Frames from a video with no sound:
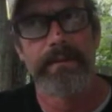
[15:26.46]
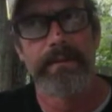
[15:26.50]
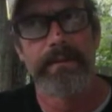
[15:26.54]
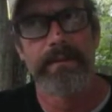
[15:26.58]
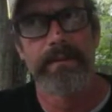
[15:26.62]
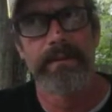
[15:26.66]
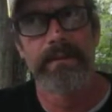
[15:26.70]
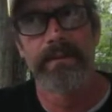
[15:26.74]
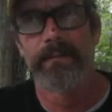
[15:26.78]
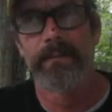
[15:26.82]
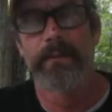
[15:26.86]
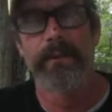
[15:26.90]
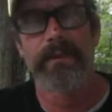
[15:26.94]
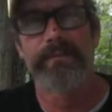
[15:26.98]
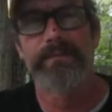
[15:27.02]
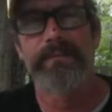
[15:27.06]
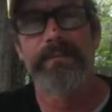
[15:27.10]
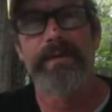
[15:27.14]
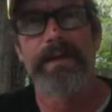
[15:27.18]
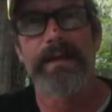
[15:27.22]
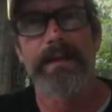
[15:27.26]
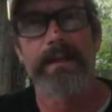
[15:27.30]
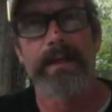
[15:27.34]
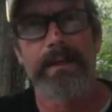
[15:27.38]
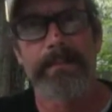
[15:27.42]
No more
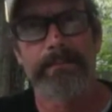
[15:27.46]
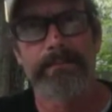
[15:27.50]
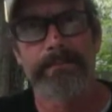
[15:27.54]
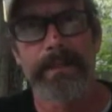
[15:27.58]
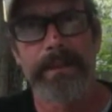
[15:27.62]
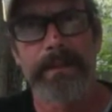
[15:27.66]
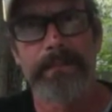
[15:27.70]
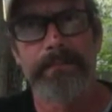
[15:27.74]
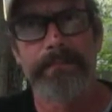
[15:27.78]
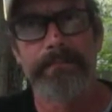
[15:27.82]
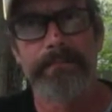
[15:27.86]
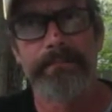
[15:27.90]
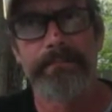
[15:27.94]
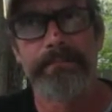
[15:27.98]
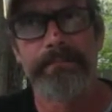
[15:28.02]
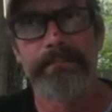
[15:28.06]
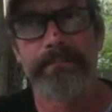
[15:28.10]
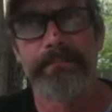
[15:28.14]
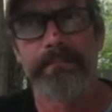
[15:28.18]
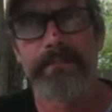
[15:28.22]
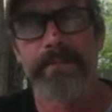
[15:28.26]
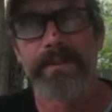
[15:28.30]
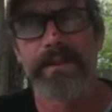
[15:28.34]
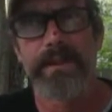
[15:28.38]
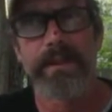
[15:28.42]
fucked up them.
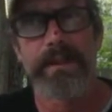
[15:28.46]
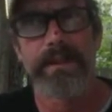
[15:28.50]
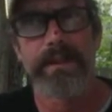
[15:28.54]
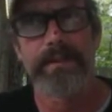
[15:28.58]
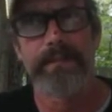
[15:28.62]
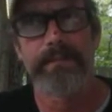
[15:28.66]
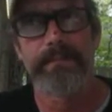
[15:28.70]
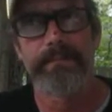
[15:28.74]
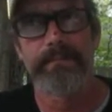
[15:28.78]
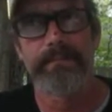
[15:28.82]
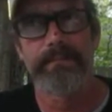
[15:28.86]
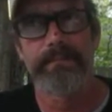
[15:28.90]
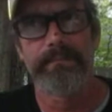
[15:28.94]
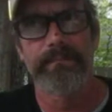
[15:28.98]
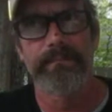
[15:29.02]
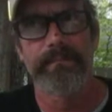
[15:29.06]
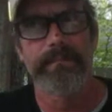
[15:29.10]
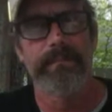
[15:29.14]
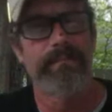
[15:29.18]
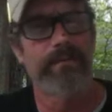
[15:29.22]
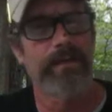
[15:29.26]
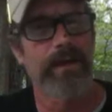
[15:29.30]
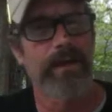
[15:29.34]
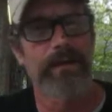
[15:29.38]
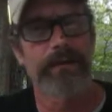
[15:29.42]
Look,
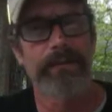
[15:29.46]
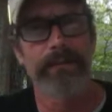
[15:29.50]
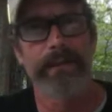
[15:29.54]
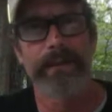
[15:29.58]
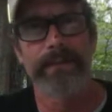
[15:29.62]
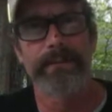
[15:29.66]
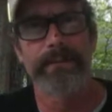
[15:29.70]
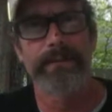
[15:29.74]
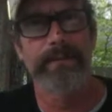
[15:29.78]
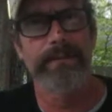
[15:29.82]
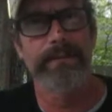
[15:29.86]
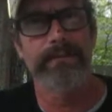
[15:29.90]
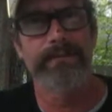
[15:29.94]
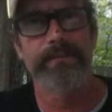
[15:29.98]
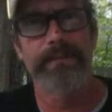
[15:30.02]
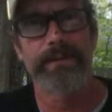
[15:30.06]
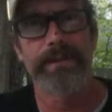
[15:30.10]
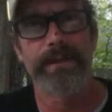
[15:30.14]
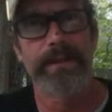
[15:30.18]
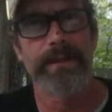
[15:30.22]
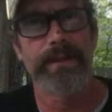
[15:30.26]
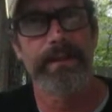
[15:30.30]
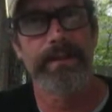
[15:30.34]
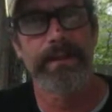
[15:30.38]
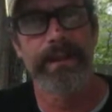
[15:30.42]
fuckery was
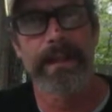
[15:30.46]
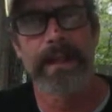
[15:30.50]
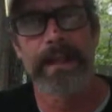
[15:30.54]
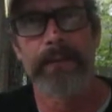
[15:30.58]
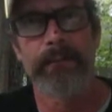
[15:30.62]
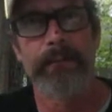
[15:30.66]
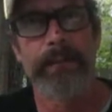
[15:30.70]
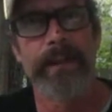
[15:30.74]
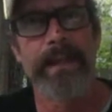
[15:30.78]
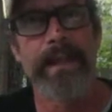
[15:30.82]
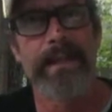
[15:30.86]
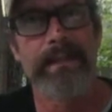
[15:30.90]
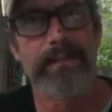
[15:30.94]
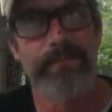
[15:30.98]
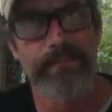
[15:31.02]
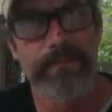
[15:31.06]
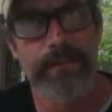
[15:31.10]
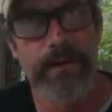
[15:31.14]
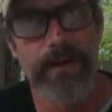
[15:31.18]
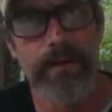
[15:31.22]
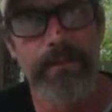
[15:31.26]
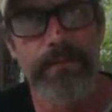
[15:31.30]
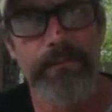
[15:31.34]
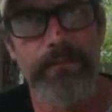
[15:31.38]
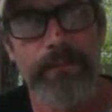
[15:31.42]
afoot and we didn't
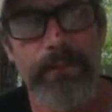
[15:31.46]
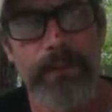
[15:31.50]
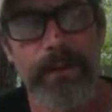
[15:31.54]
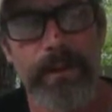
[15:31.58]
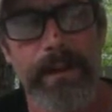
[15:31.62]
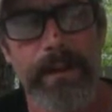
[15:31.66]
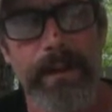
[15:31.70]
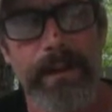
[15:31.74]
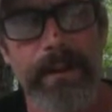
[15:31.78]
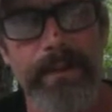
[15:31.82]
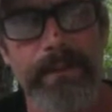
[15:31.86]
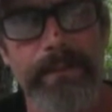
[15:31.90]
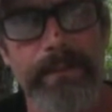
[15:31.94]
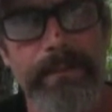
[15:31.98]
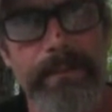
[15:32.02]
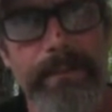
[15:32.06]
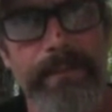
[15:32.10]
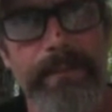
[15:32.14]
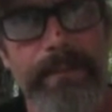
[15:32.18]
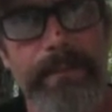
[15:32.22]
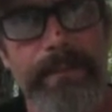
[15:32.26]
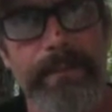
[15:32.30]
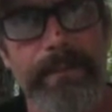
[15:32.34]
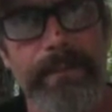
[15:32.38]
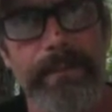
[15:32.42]
fall for it.
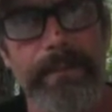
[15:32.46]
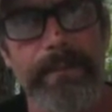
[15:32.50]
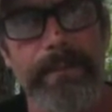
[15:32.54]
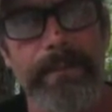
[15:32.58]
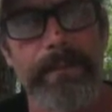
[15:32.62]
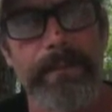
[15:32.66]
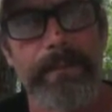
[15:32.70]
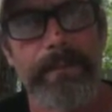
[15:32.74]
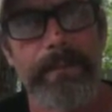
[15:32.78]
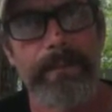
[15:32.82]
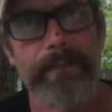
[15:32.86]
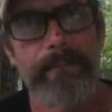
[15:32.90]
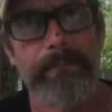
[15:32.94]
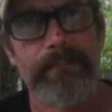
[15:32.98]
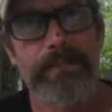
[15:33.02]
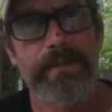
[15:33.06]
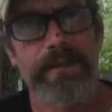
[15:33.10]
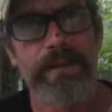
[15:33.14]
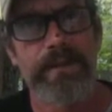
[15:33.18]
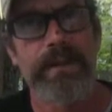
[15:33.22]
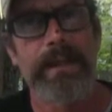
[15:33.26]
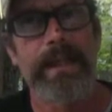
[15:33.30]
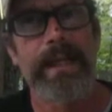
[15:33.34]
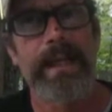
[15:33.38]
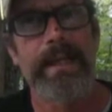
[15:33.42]

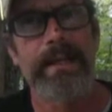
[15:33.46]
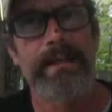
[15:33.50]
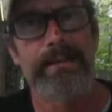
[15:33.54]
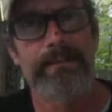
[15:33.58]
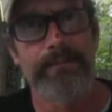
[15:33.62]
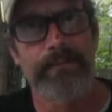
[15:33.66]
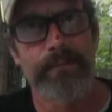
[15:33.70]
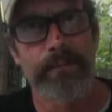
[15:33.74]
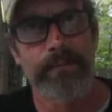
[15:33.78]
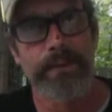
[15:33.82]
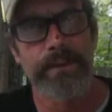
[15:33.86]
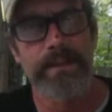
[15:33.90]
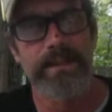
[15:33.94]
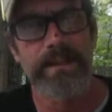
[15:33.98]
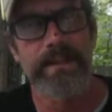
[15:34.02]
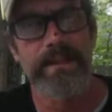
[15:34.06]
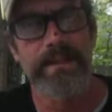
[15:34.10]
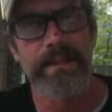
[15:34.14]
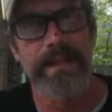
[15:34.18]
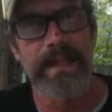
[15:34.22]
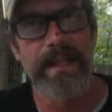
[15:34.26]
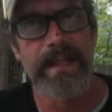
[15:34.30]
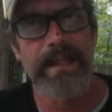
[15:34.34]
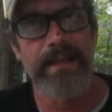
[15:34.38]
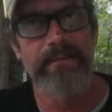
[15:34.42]
So they had to force this
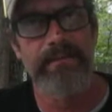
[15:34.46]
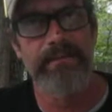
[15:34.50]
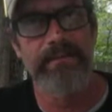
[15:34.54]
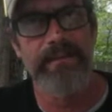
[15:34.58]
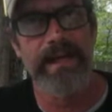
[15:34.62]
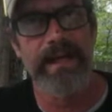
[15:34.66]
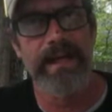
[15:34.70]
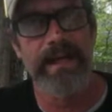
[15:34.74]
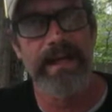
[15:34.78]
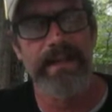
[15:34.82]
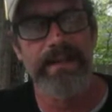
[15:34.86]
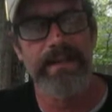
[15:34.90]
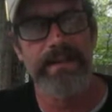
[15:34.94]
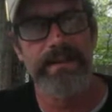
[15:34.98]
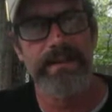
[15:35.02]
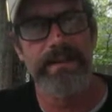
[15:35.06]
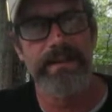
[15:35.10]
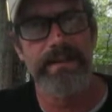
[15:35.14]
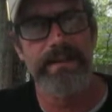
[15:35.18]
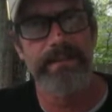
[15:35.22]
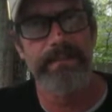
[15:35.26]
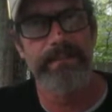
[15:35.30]
thing in Vegas.